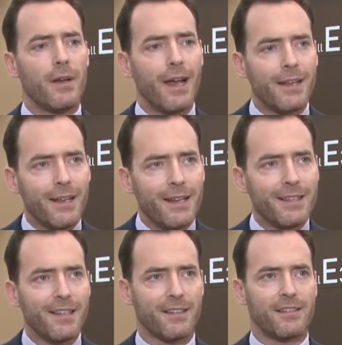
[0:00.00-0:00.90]

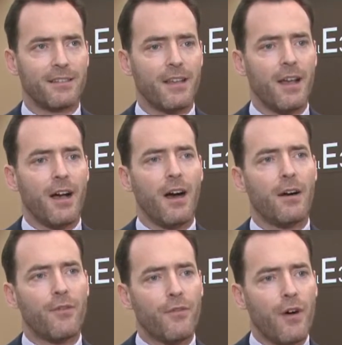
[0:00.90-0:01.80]
analytics,
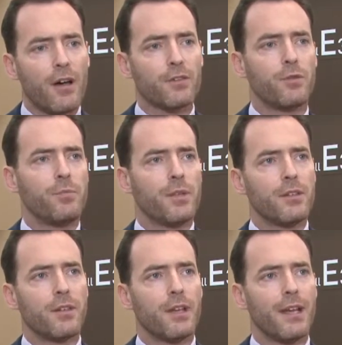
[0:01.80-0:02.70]
are far
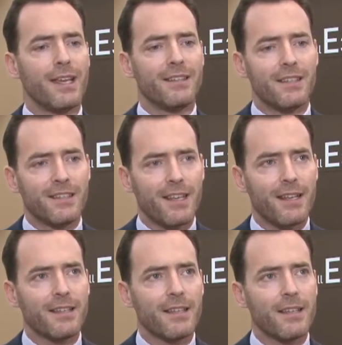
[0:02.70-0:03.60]
superior in
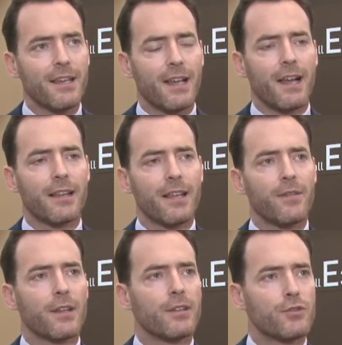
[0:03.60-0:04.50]
detecting and
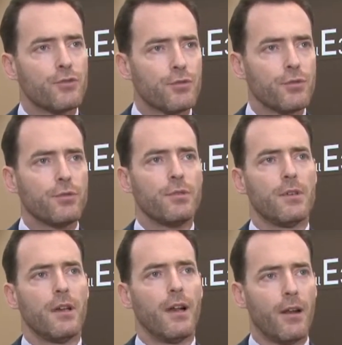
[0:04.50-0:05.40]
giving a true
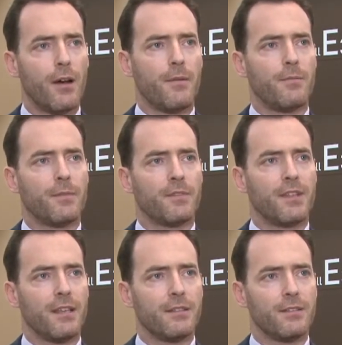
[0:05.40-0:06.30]
alarm
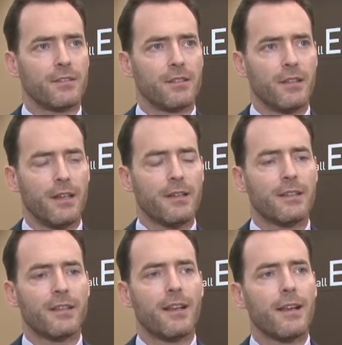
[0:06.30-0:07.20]
status.
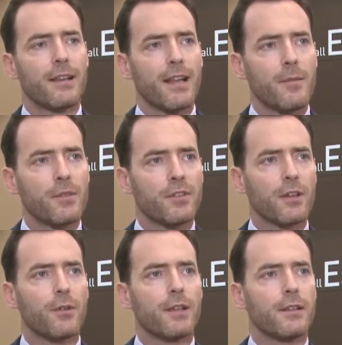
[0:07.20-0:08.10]
Daylight cameras are
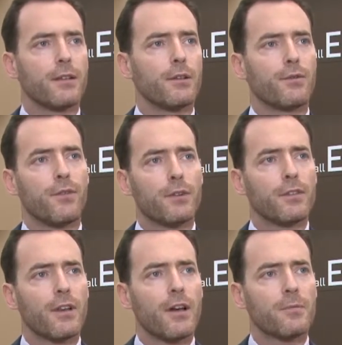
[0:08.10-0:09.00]
creating a lot of
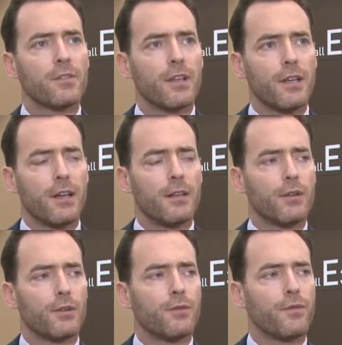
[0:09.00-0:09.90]
false alarms, a
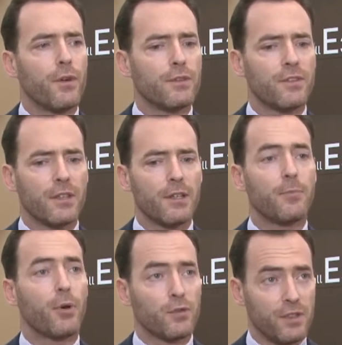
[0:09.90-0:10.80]
lot of false
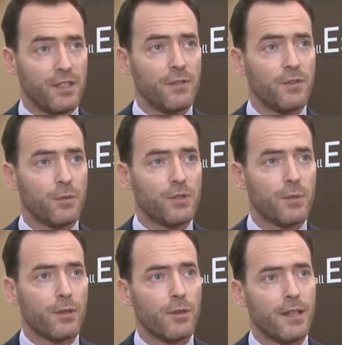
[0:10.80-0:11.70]
positives, which
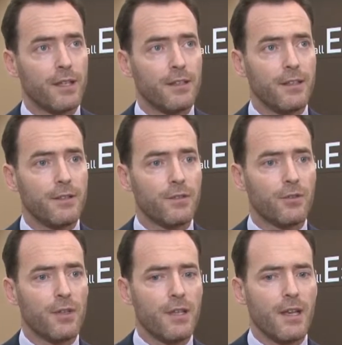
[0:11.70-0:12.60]
we call that in the
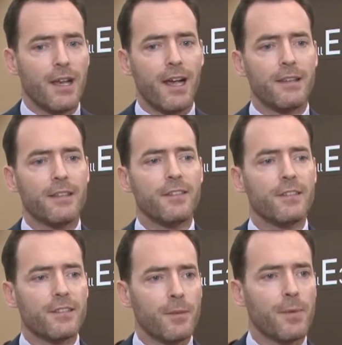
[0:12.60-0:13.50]
industry, and this
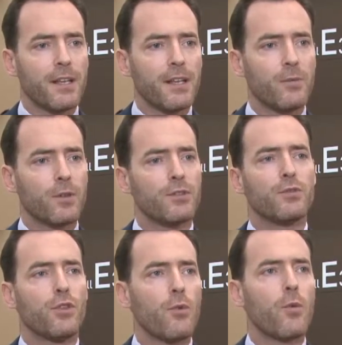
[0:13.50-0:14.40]
is typically what you
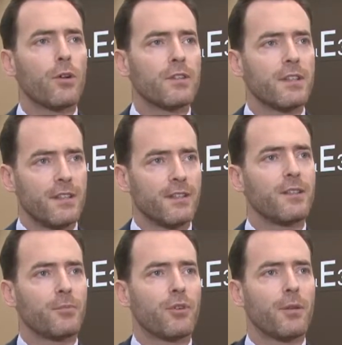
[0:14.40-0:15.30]
don't want in a
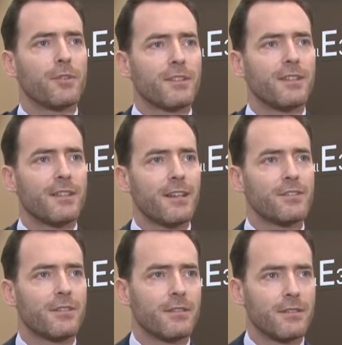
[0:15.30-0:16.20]
perimeter
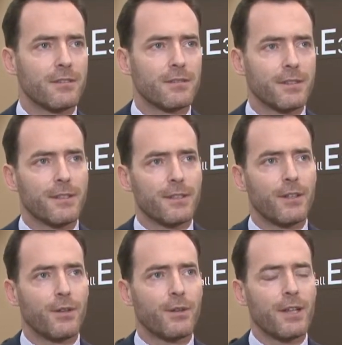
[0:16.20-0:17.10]
detection.
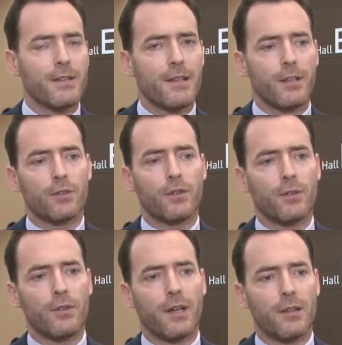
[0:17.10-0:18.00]
Okay,
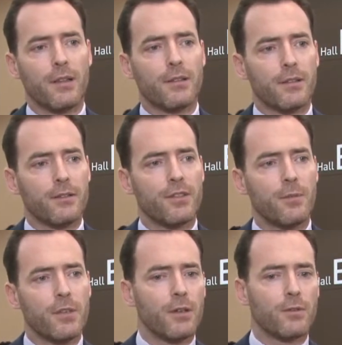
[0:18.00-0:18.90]
so I think the
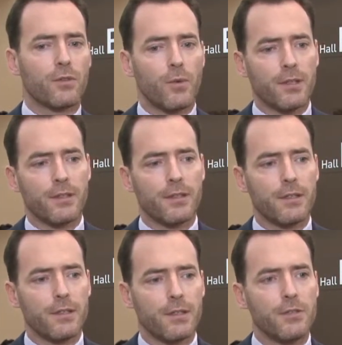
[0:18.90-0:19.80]
seminar was quite
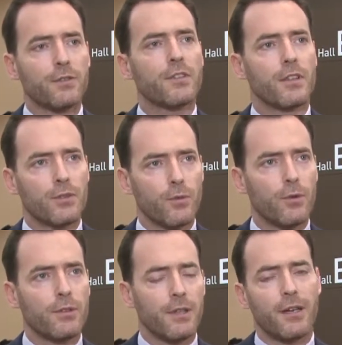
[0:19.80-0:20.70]
interesting to
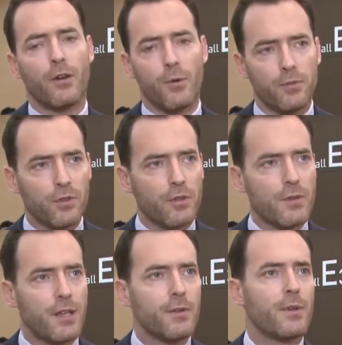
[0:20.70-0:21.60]
all. I hope so.
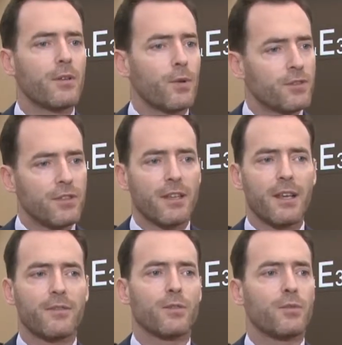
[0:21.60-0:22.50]
Anyway, questioning
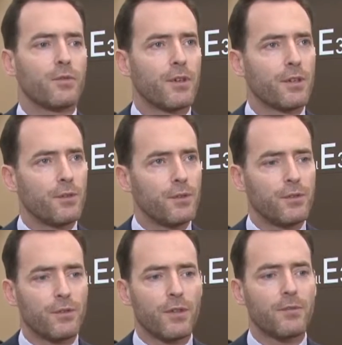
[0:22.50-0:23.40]
after was very good,
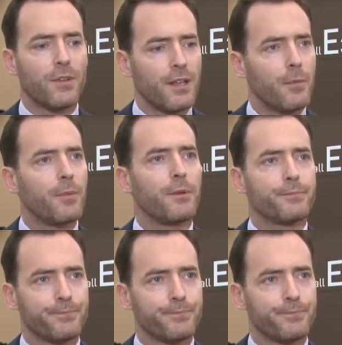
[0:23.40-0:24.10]
so I'm very happy.